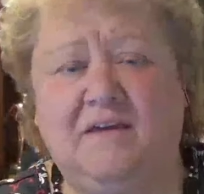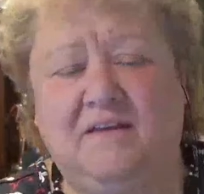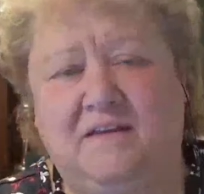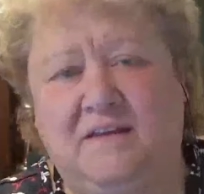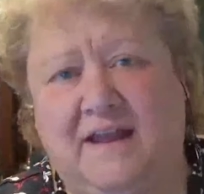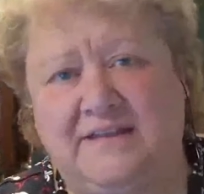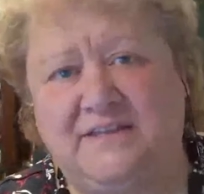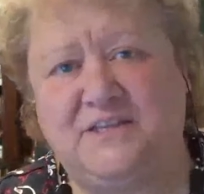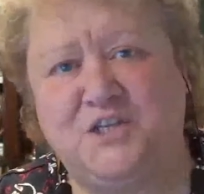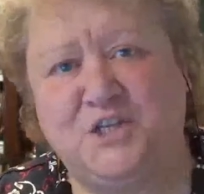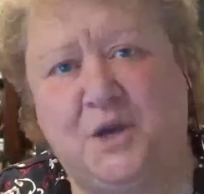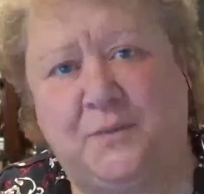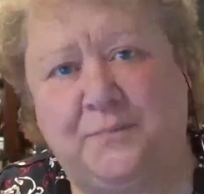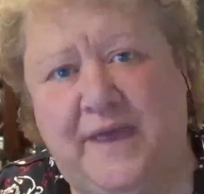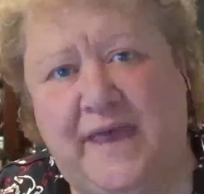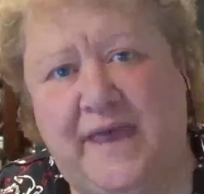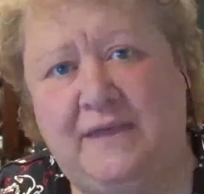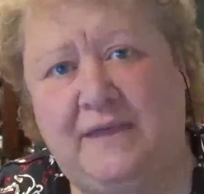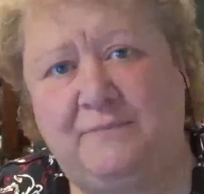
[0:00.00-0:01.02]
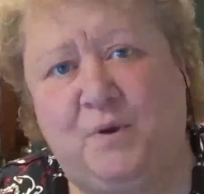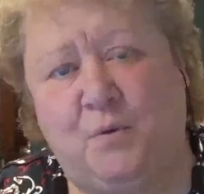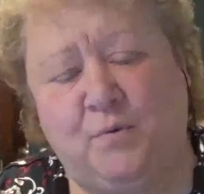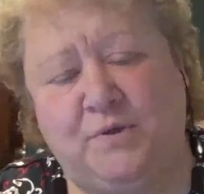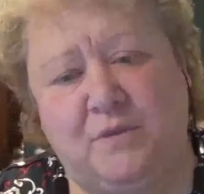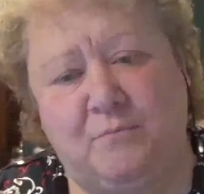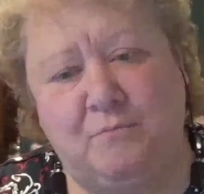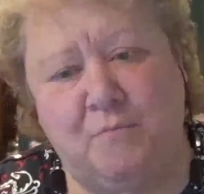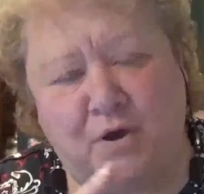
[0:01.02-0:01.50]
not to jump ahead, but with
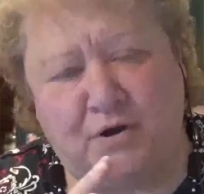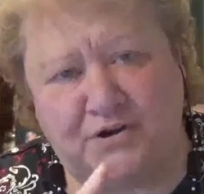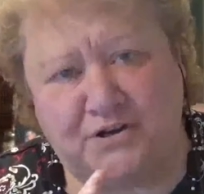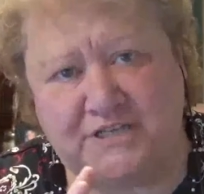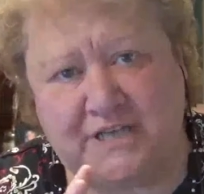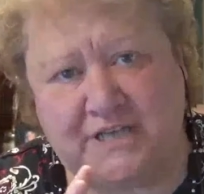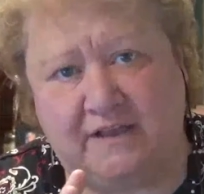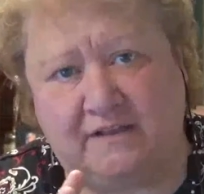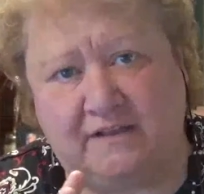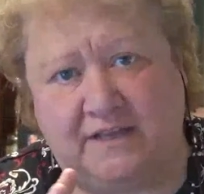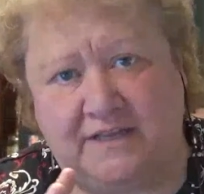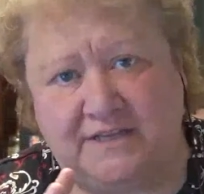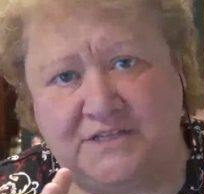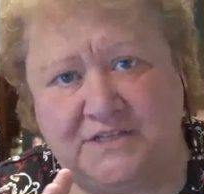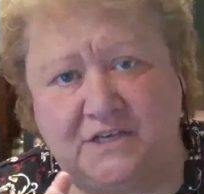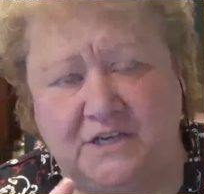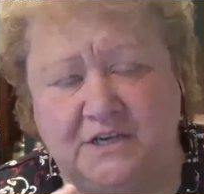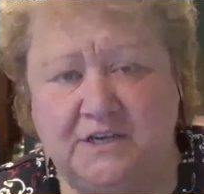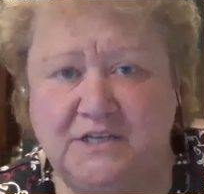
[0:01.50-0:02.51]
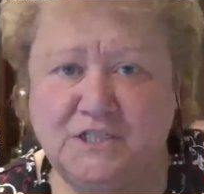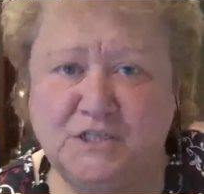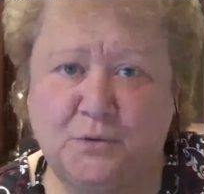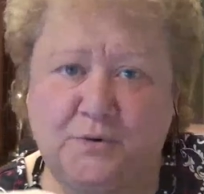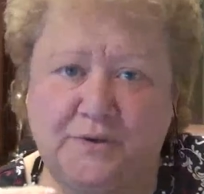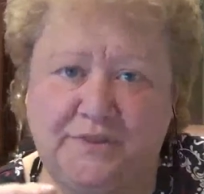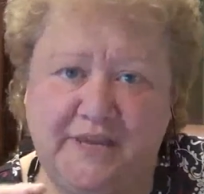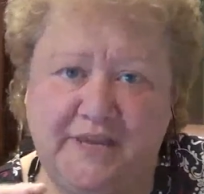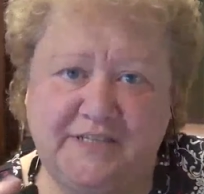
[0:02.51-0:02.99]
the motorcyclists, so
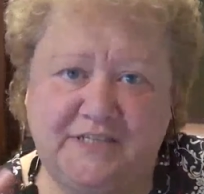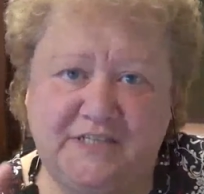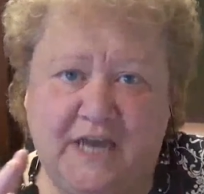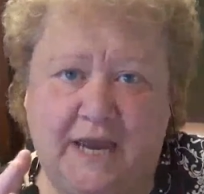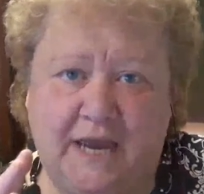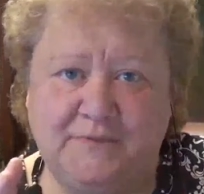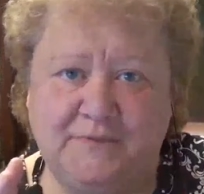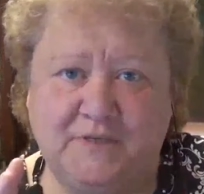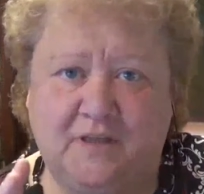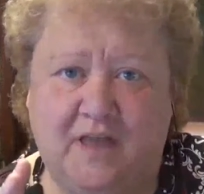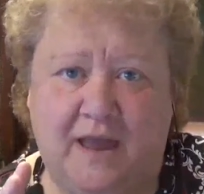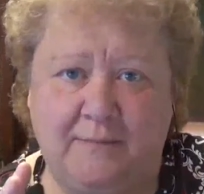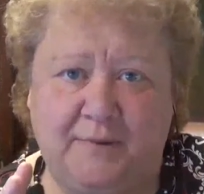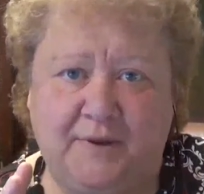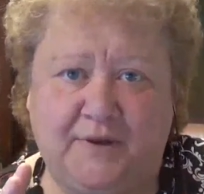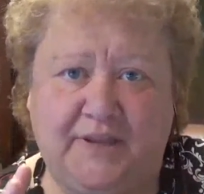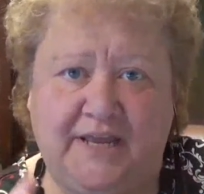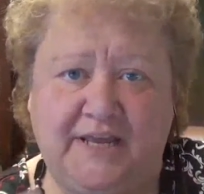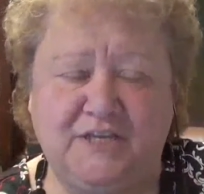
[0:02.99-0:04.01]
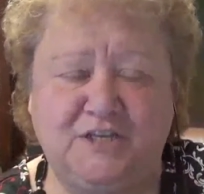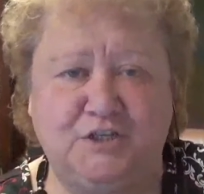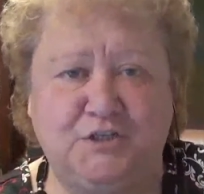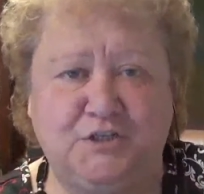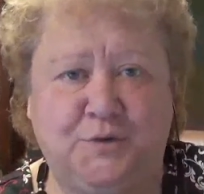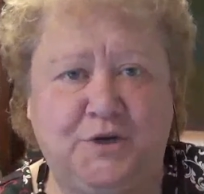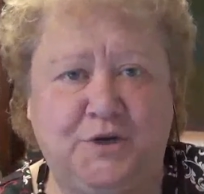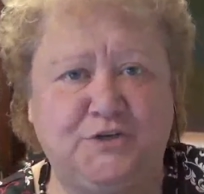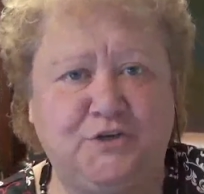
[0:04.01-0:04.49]
with these types of liability issues,
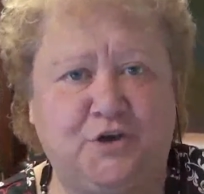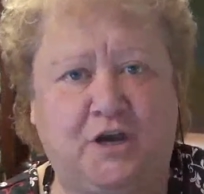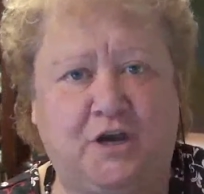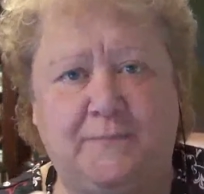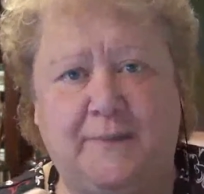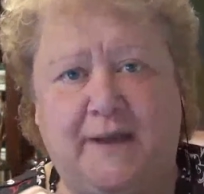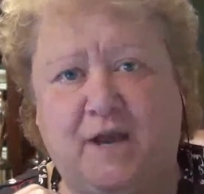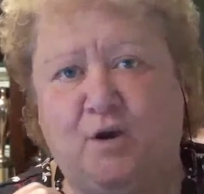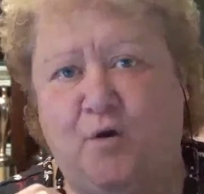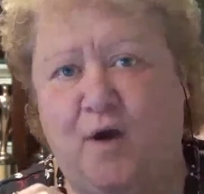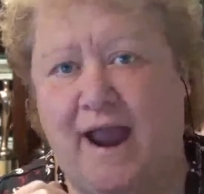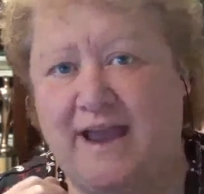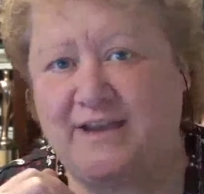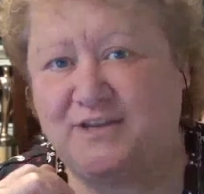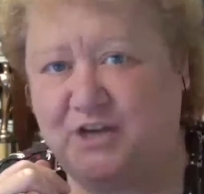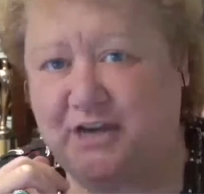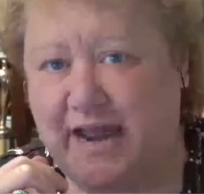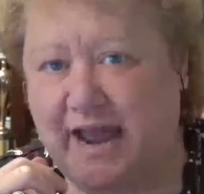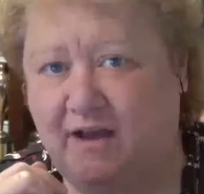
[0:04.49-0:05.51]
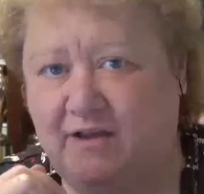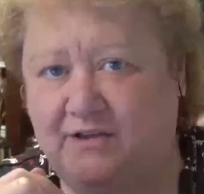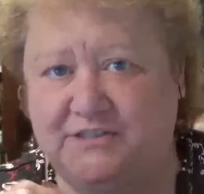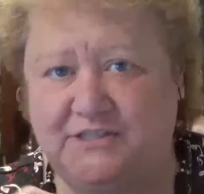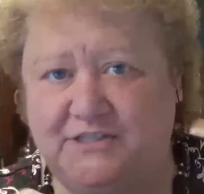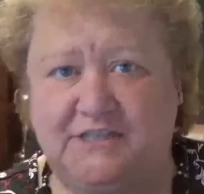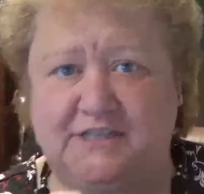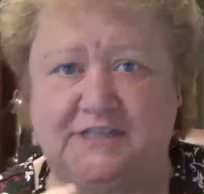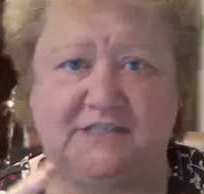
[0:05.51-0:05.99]
and we were talking about crash
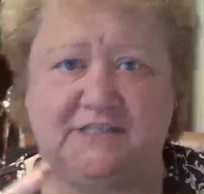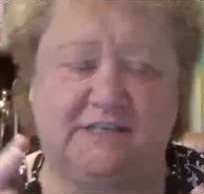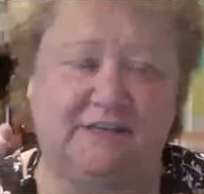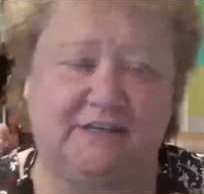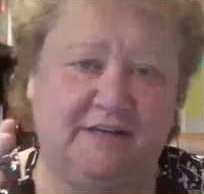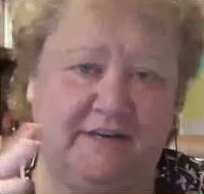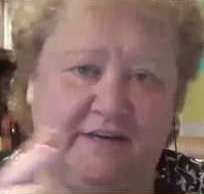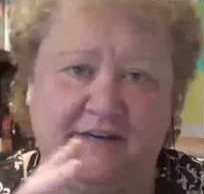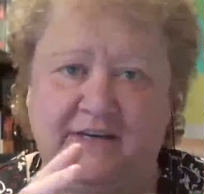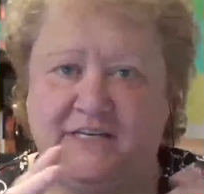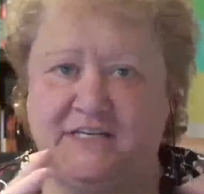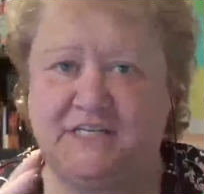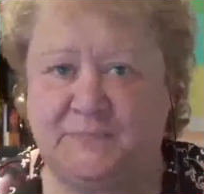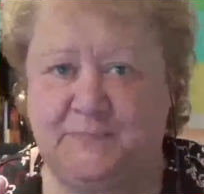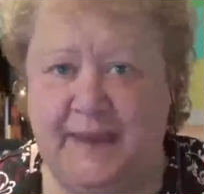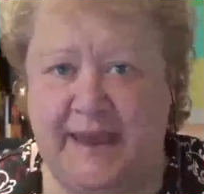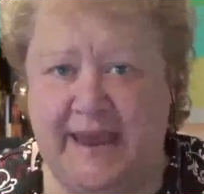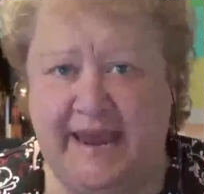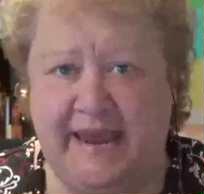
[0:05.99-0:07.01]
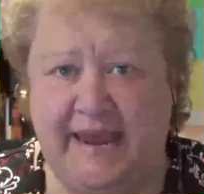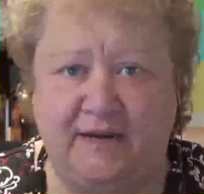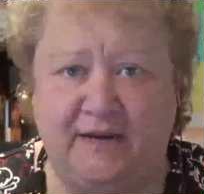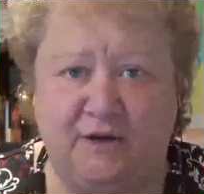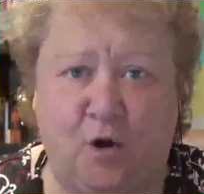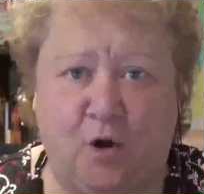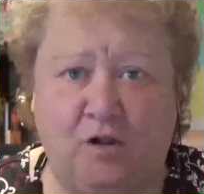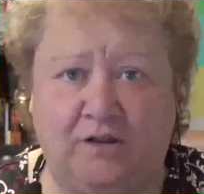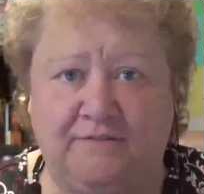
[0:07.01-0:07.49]
analysis and speed and
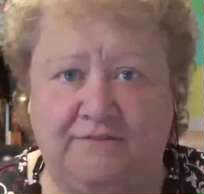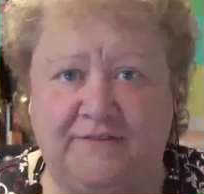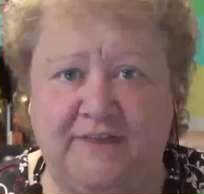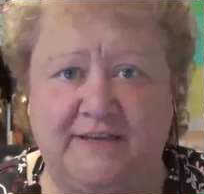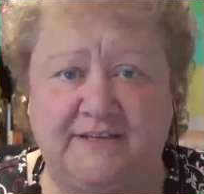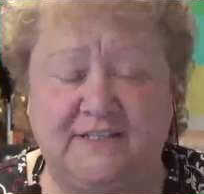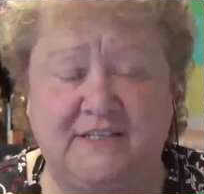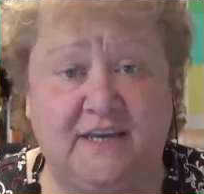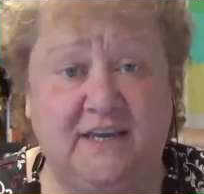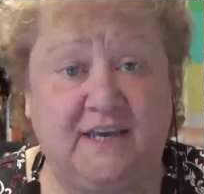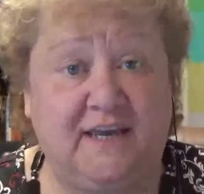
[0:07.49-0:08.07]
all of this,